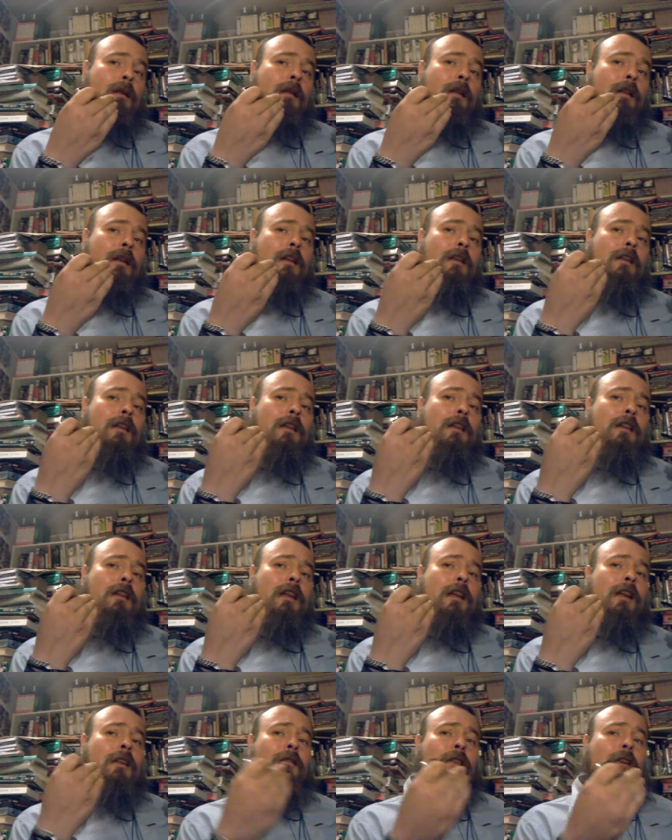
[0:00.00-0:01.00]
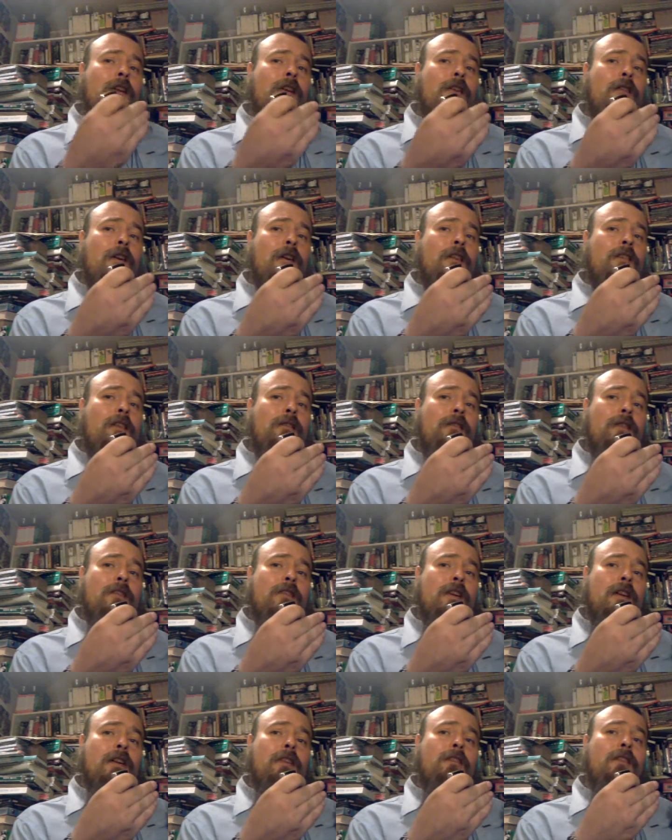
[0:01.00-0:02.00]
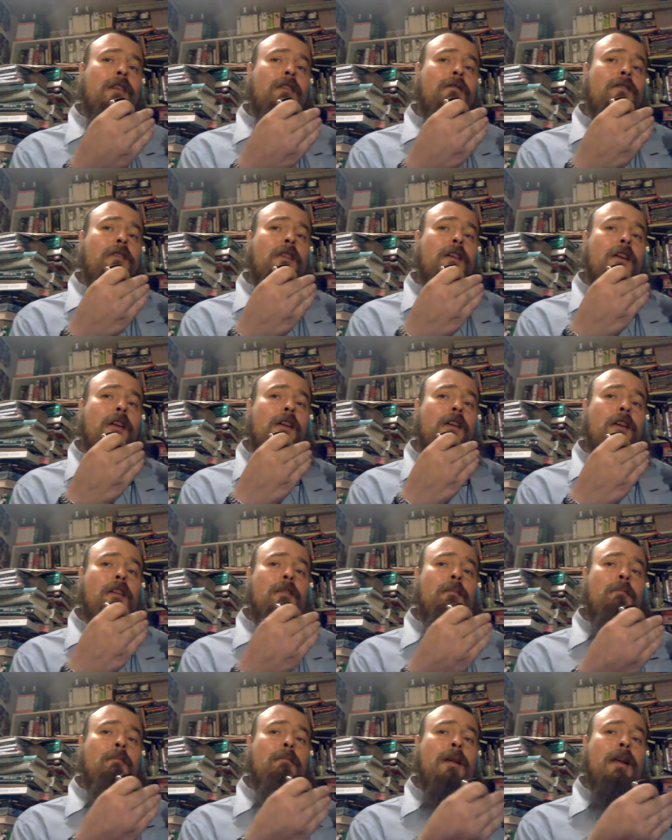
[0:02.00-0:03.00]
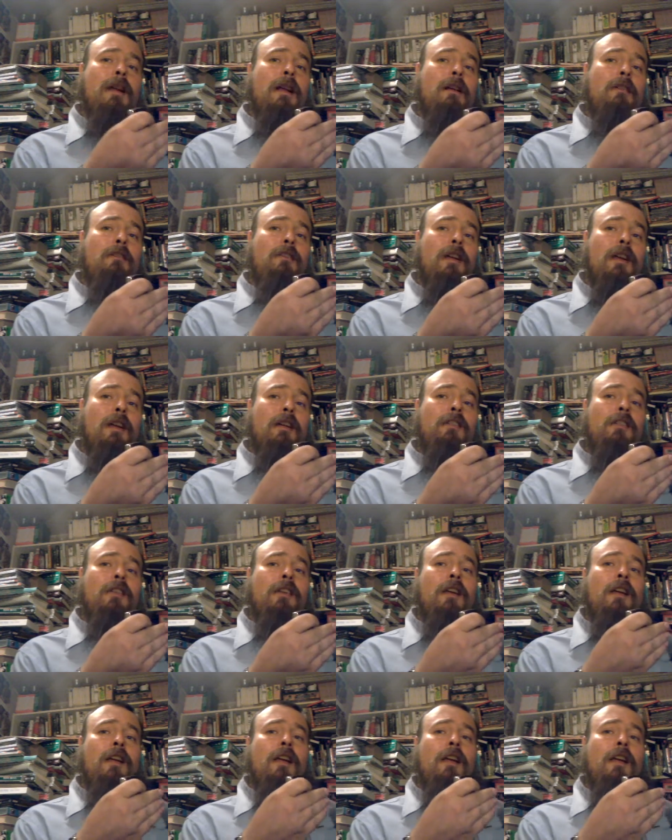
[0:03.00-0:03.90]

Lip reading: And they're not very grassy Virginias, they've got a nice mellow taste.